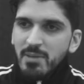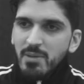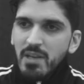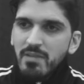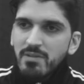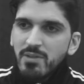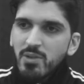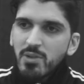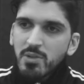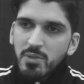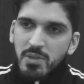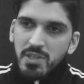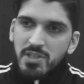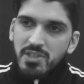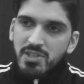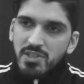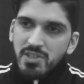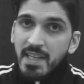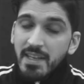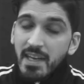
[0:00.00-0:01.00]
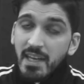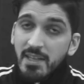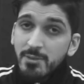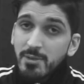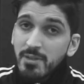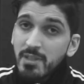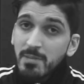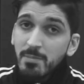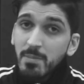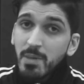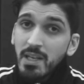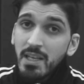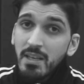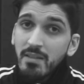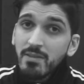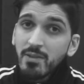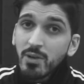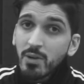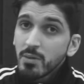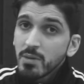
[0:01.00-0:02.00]
we have Norwich, and I do not
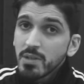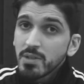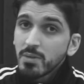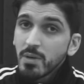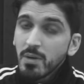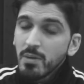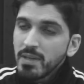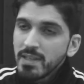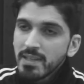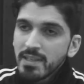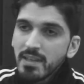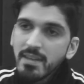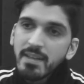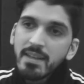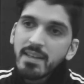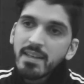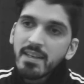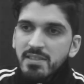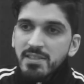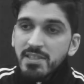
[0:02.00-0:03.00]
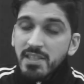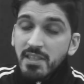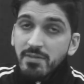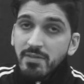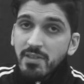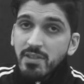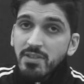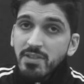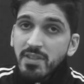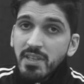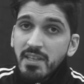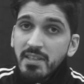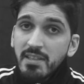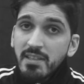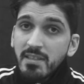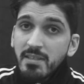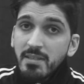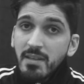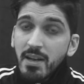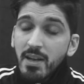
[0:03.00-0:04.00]
believe Norwich will win the league. Sheffield
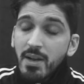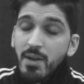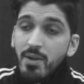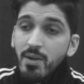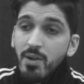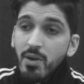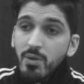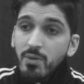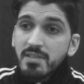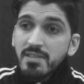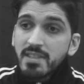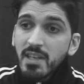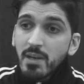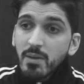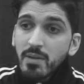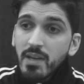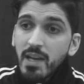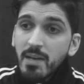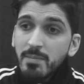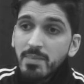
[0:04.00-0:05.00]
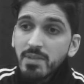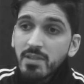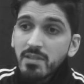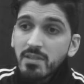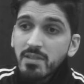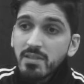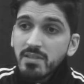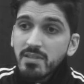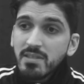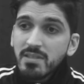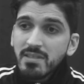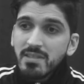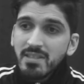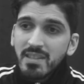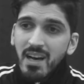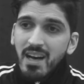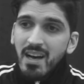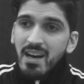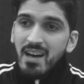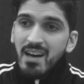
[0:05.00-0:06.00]
United? No. Southampton?
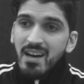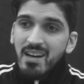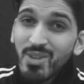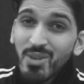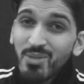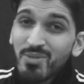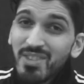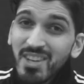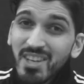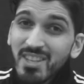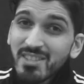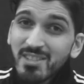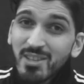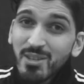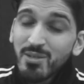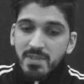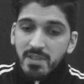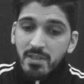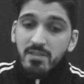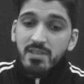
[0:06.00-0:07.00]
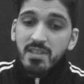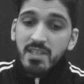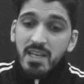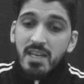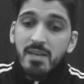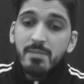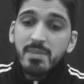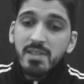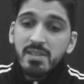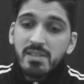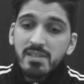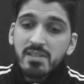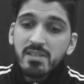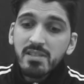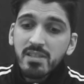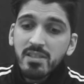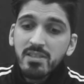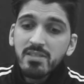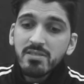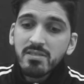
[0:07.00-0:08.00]
Nah, don't think so. Tottenham is
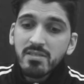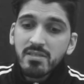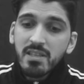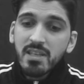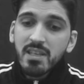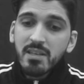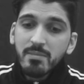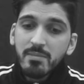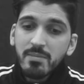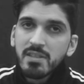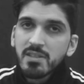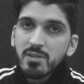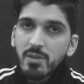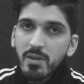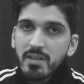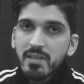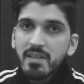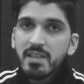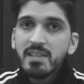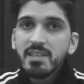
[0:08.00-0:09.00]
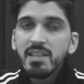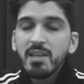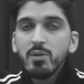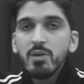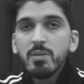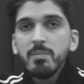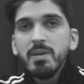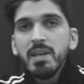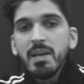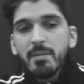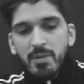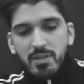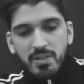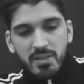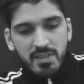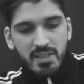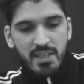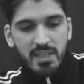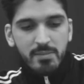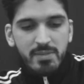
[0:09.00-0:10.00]
a good team, so I think they will be among
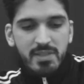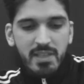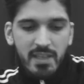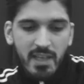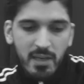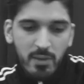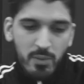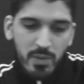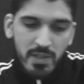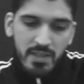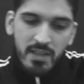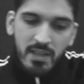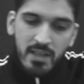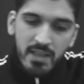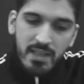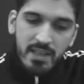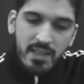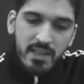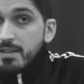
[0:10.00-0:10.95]
the teams that can win the league.